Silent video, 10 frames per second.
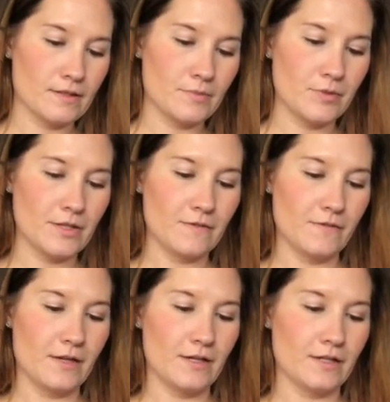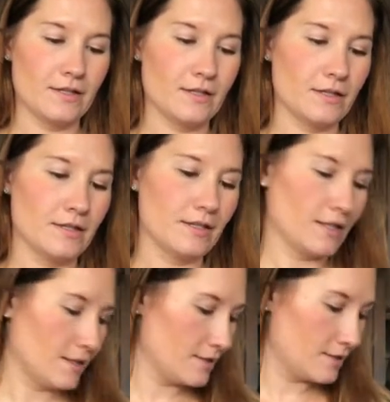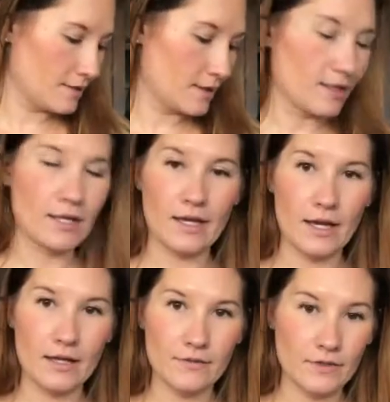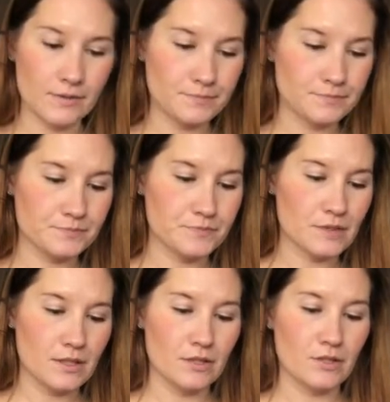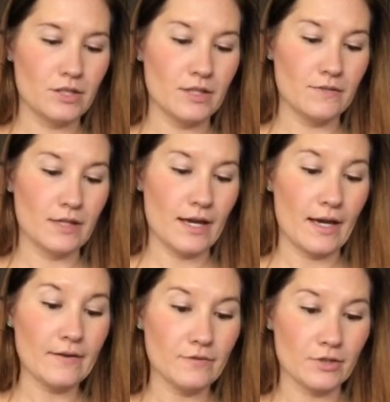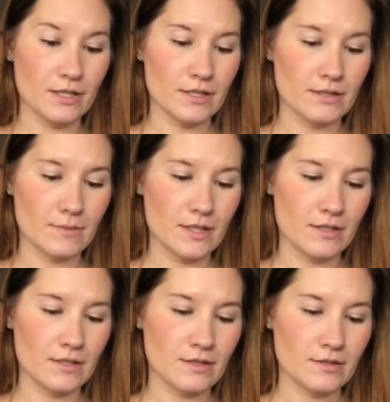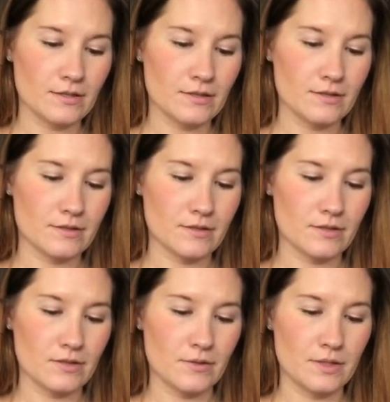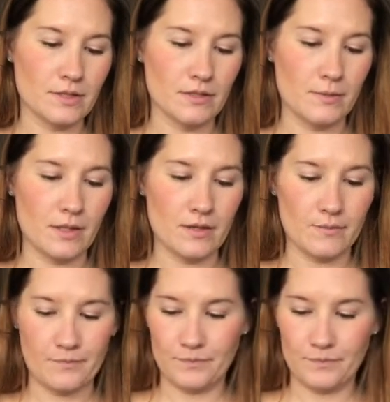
It's pretty fun, and the kids get a kick out of it. You can even have your kids make these. They're so easy to make.